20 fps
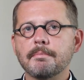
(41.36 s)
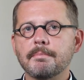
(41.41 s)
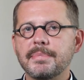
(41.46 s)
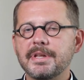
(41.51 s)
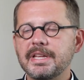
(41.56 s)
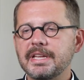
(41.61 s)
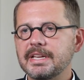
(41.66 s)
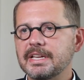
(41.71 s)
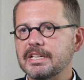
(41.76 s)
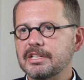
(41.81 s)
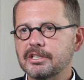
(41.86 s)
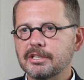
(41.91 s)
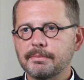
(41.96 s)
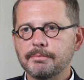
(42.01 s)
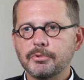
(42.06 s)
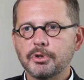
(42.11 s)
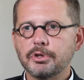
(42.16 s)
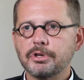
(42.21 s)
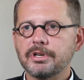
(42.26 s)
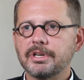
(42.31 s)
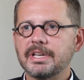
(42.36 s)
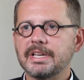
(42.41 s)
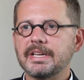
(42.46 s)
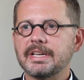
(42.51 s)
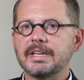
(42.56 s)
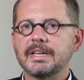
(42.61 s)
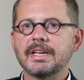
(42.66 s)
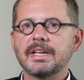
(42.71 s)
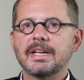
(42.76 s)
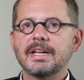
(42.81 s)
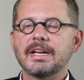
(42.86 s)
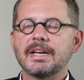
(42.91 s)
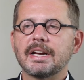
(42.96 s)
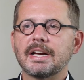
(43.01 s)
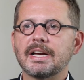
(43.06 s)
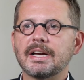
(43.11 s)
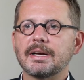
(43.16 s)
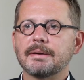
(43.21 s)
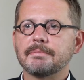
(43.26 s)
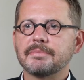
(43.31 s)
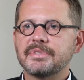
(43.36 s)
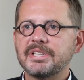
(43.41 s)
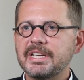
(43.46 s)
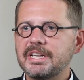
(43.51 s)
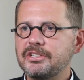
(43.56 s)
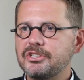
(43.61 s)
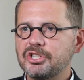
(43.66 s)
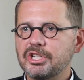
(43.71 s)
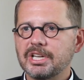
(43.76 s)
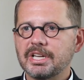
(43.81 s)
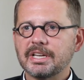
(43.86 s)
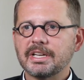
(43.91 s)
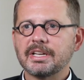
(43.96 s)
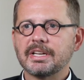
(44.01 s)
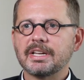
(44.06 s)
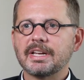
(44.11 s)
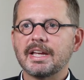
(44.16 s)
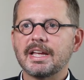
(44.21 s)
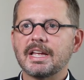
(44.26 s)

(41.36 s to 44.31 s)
being in community, teaching